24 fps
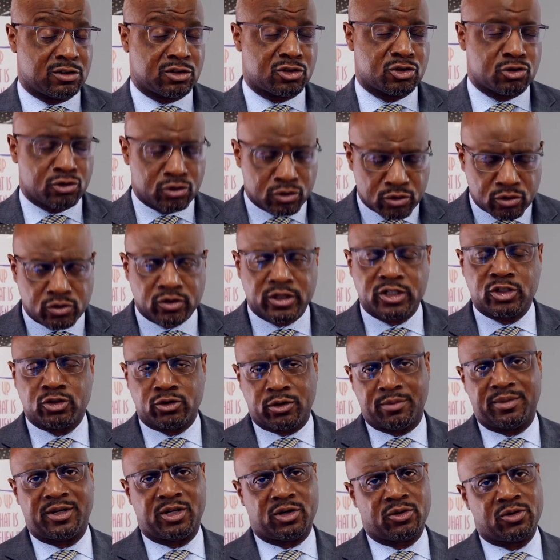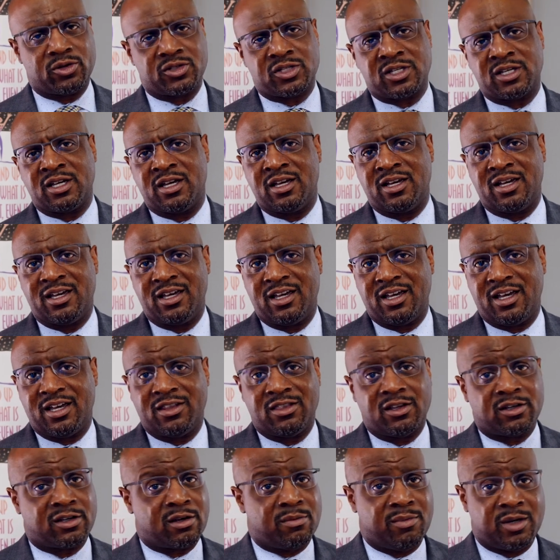true contributors
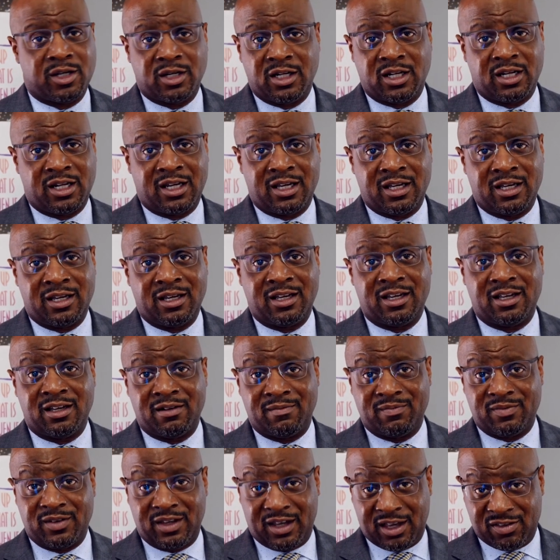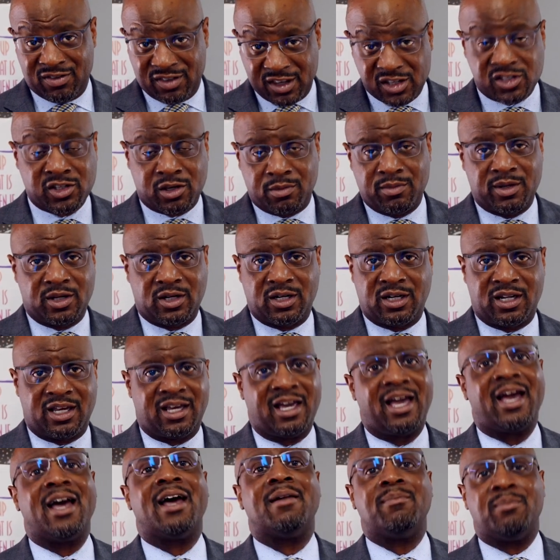in the community, in this
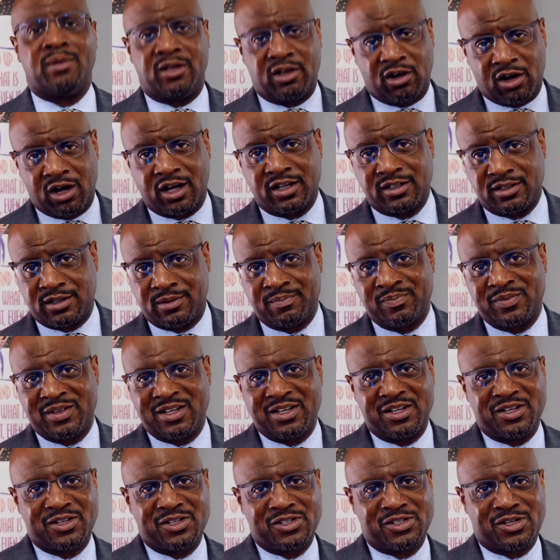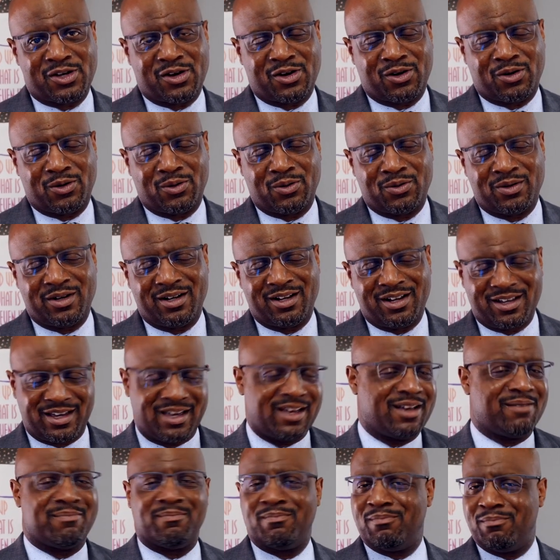community and beyond. So
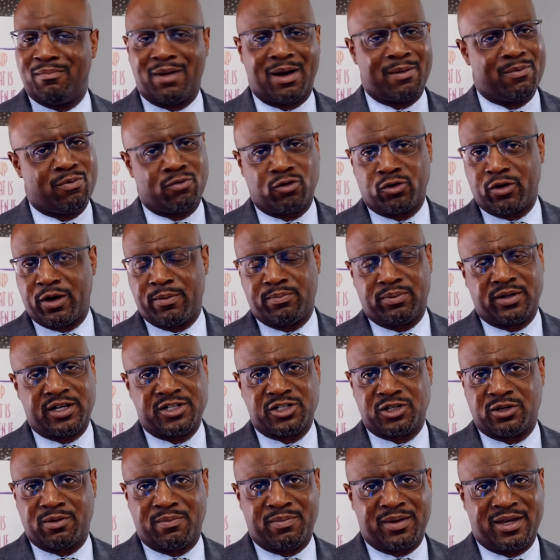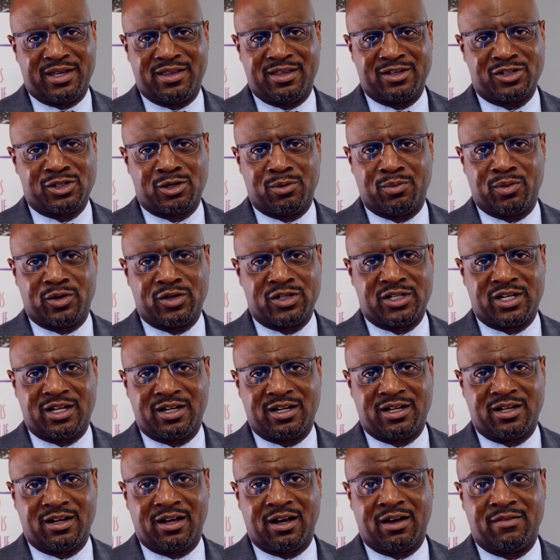again, my great pleasure to be the
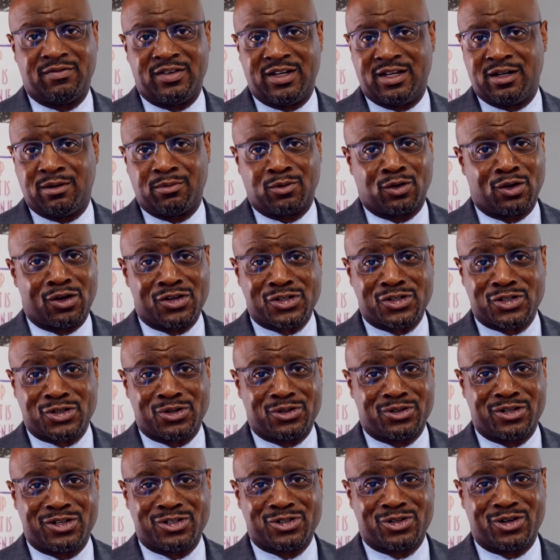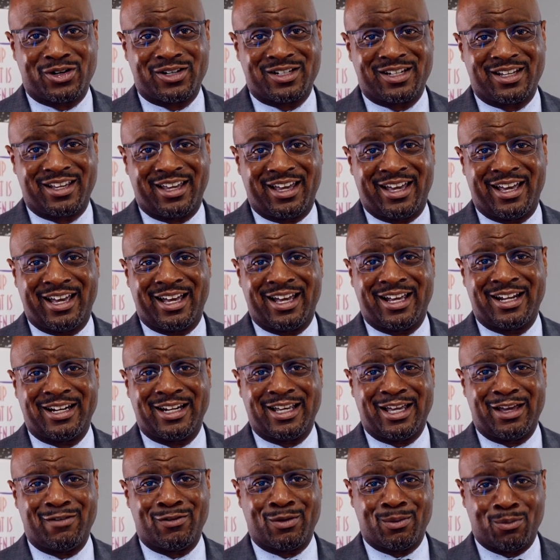superintendent of the Enumclaw School District, and
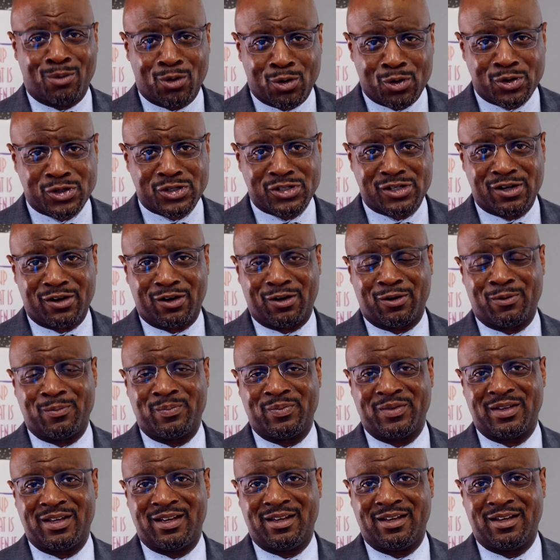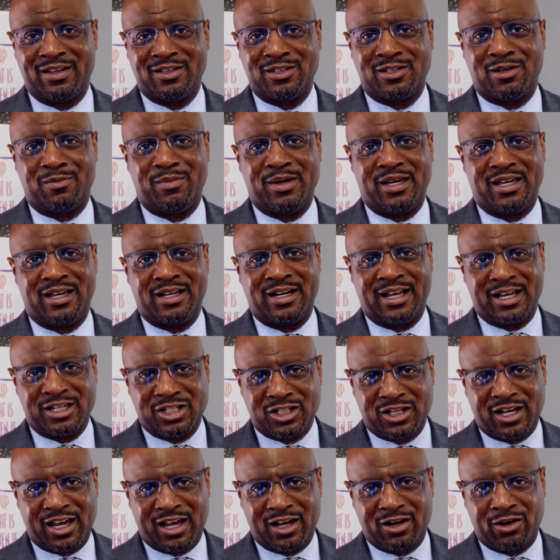even more so to be an
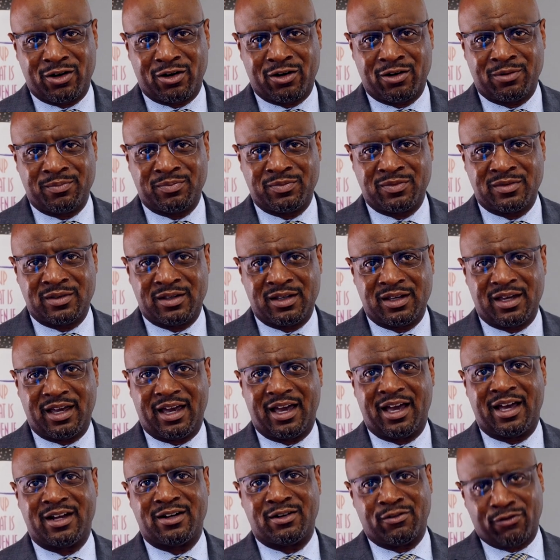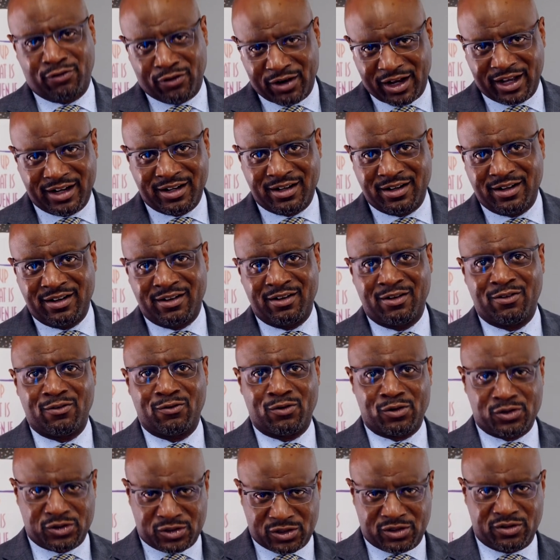educator and a friend
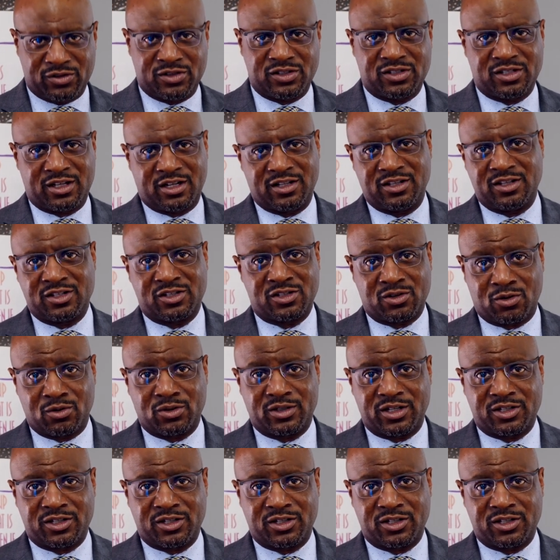for students in this school